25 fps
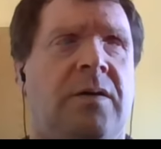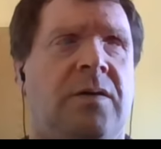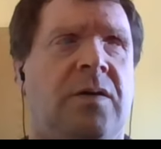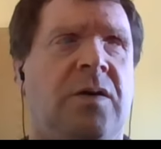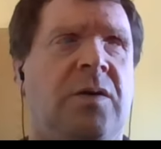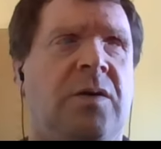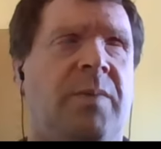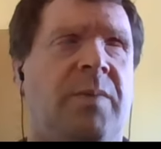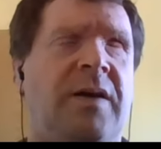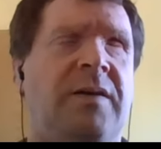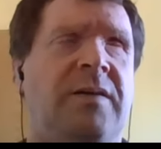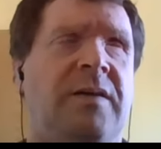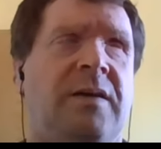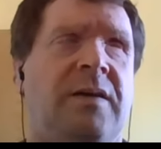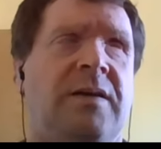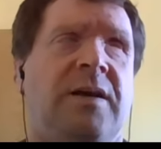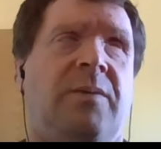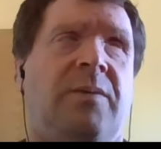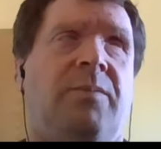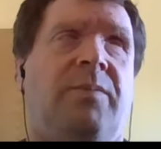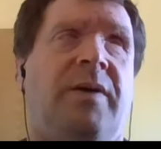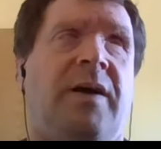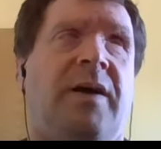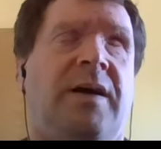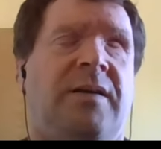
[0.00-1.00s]
Just
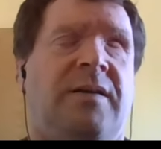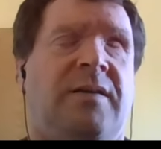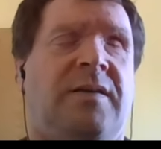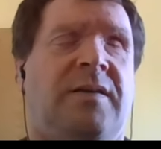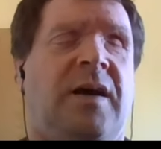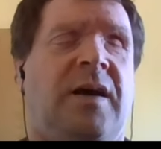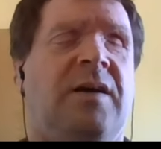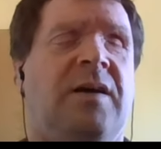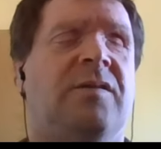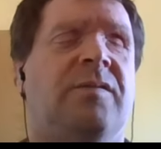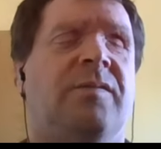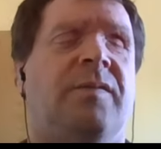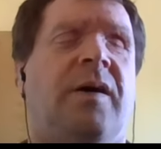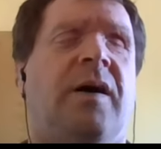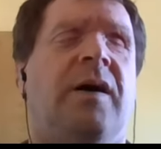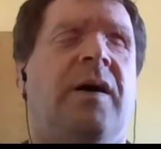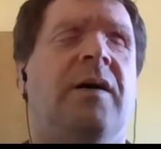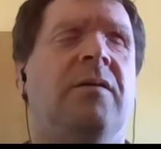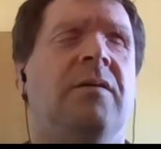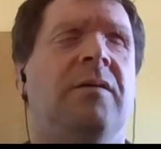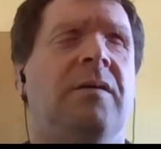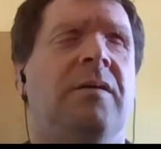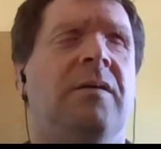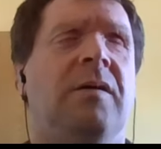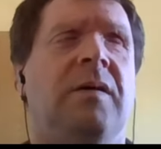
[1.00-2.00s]
basically a plain text
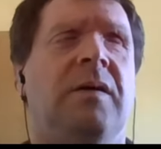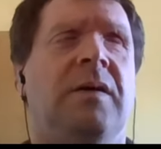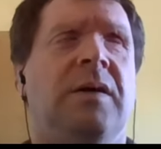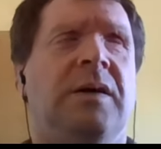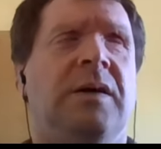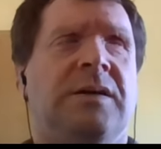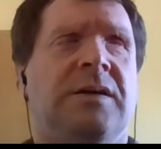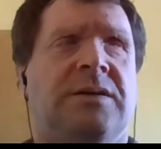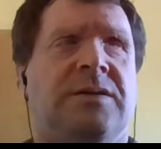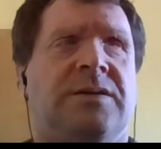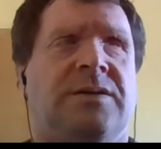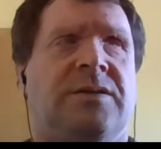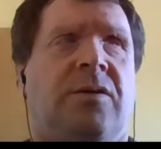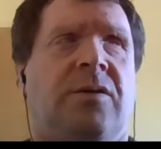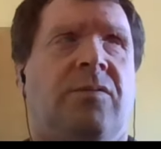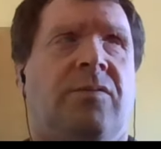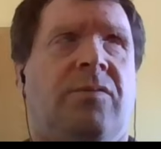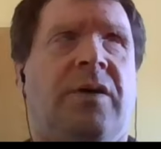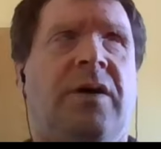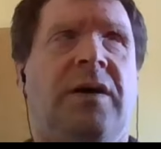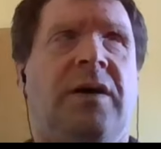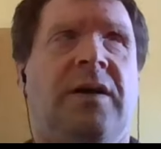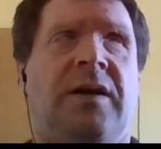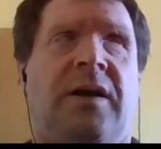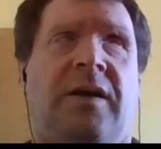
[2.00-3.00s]
file. So
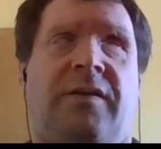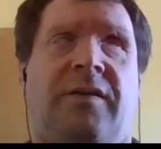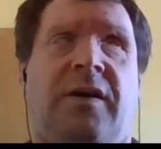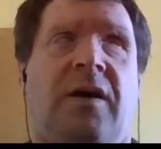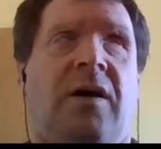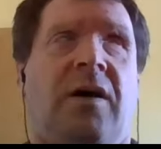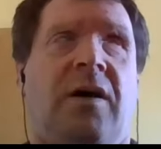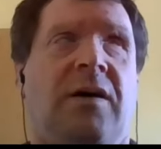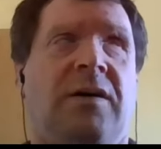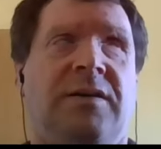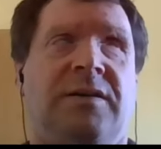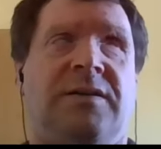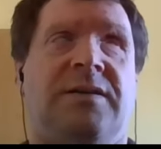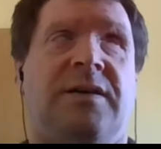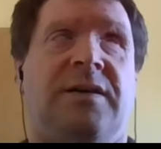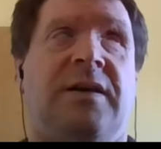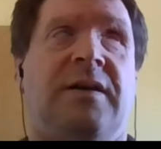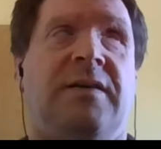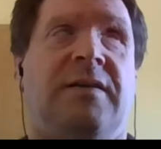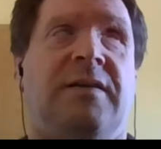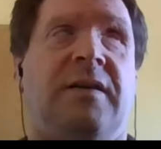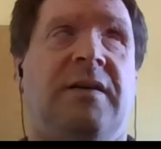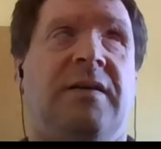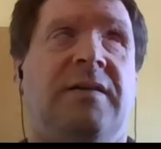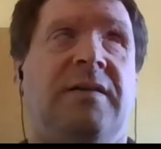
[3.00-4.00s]
really the answer
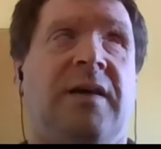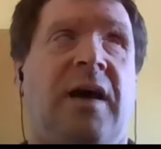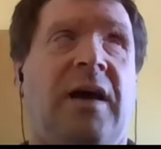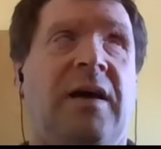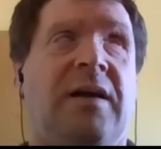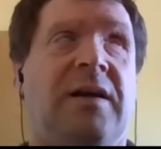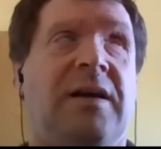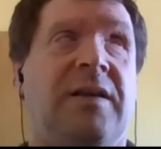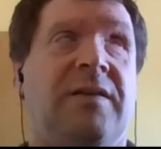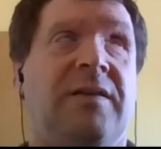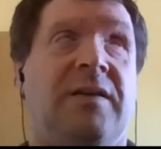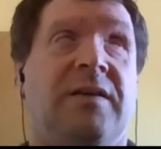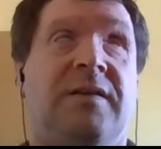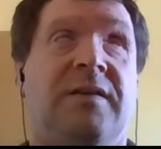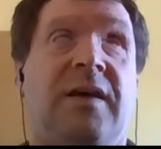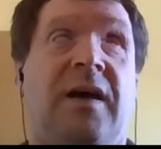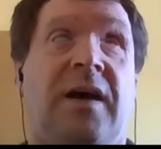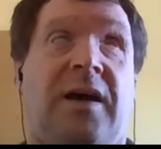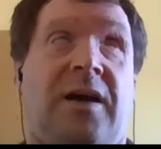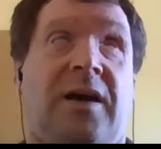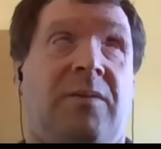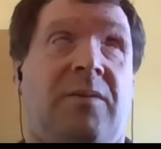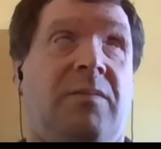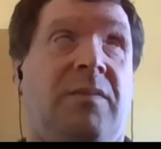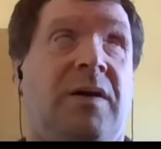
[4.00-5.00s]
is exactly the
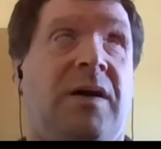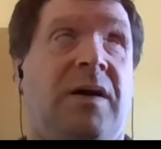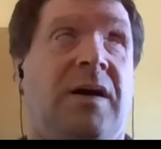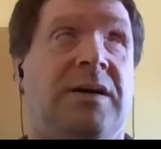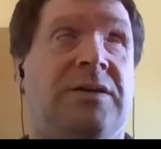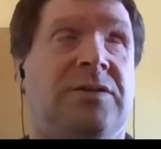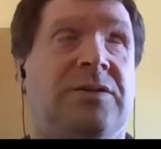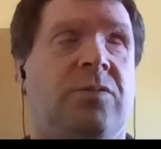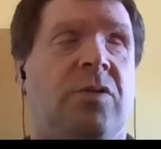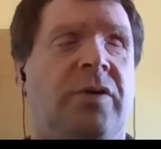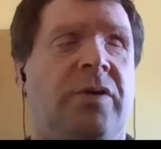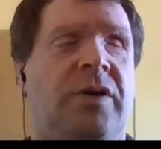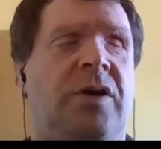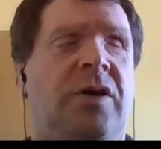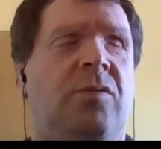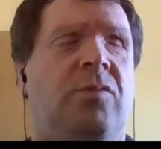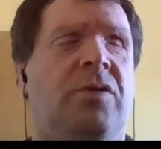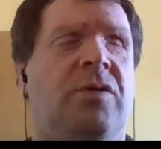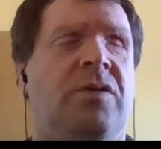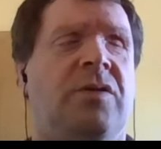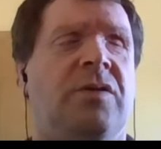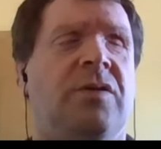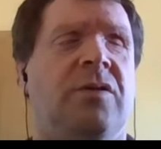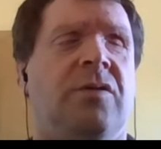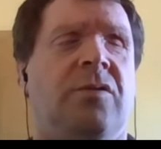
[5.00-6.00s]
same as what you
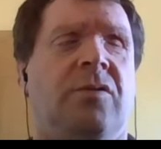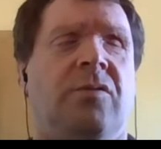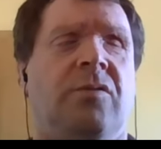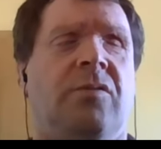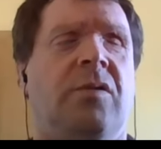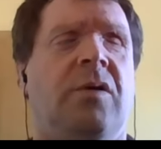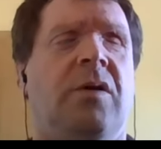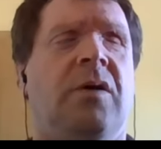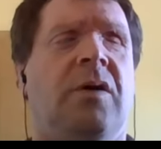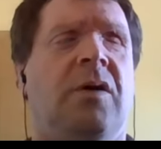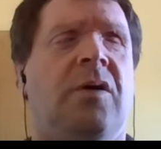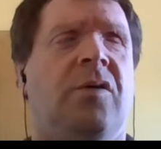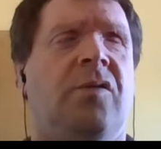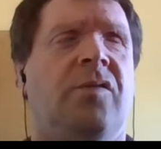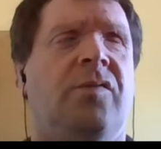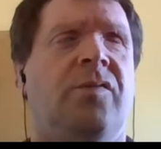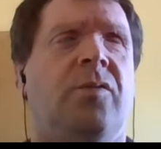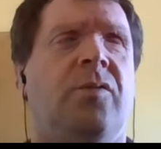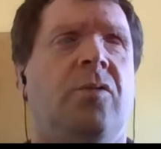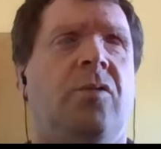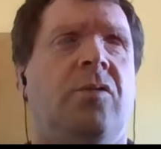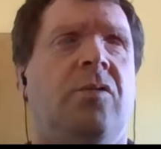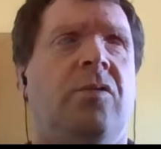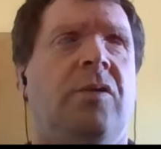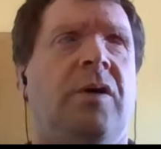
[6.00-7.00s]
would do
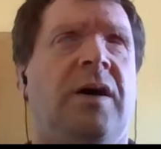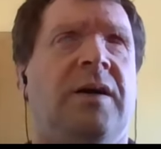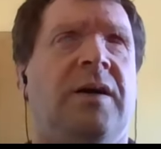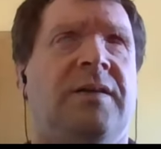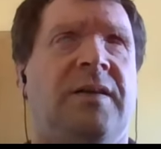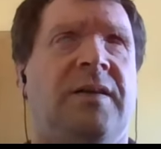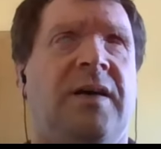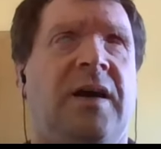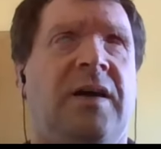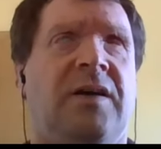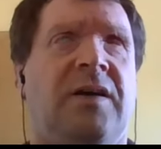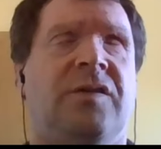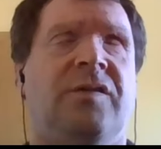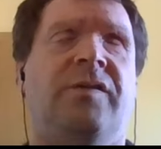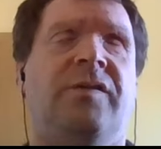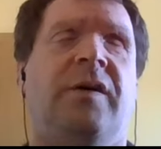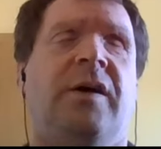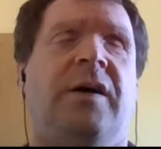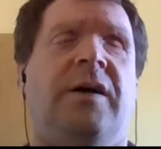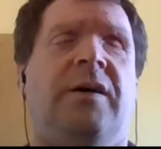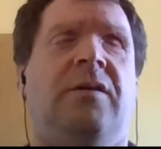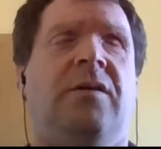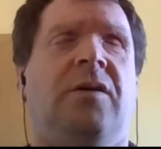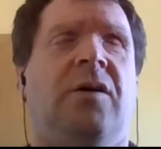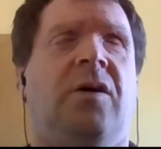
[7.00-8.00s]
for a text
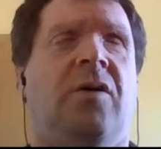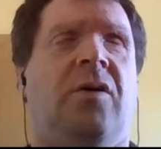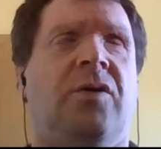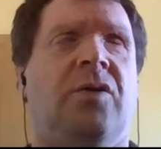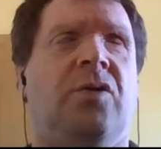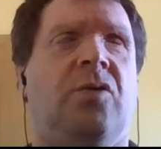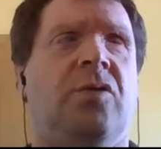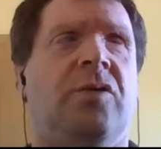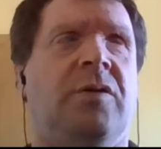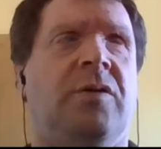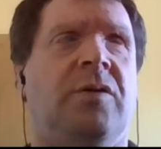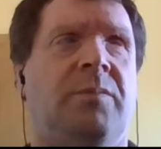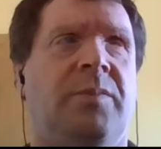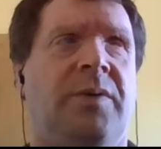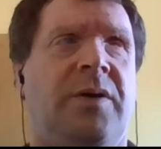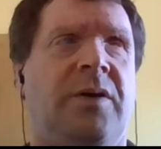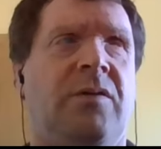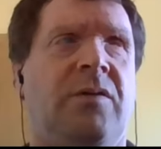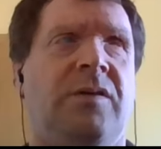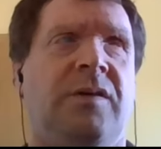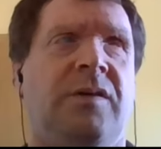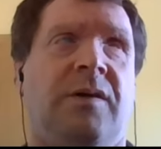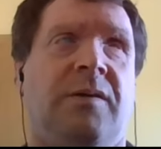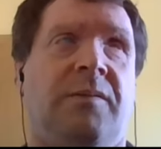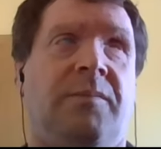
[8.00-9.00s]
file on your
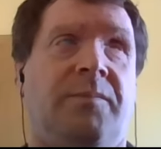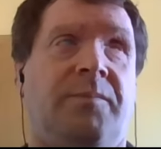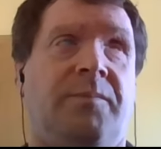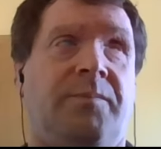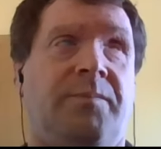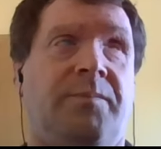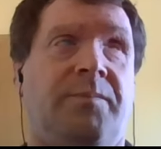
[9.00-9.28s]
computer.